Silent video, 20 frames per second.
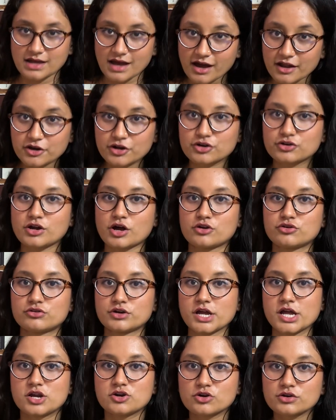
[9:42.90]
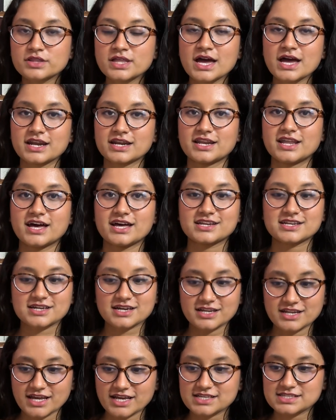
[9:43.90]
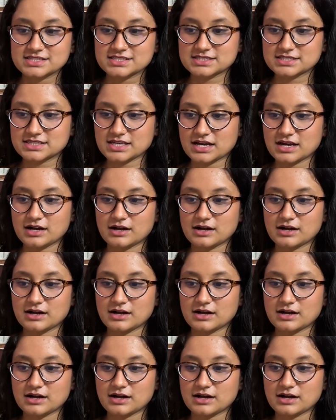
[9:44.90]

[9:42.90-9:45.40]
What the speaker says: underground railroad, that connects